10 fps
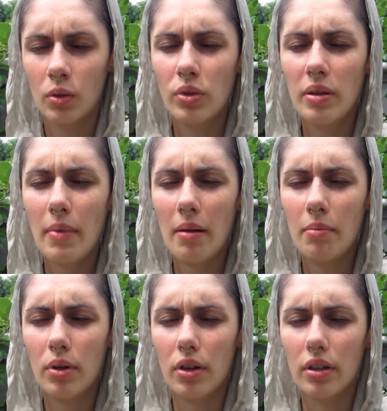
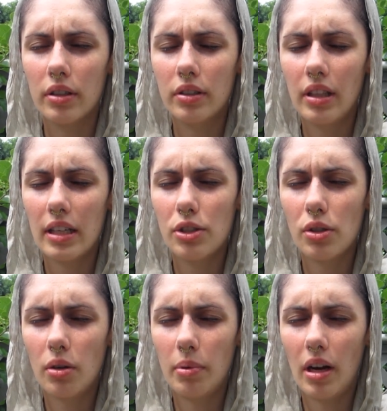Remember that
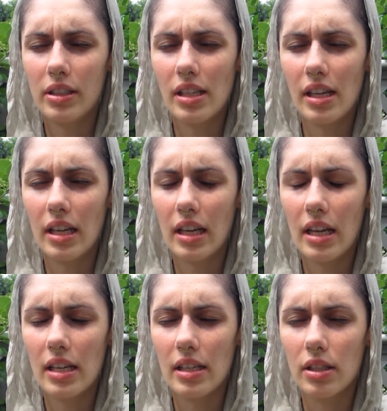your body
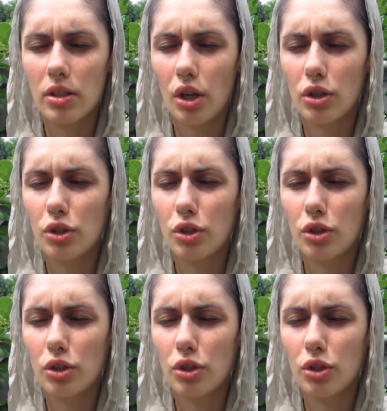is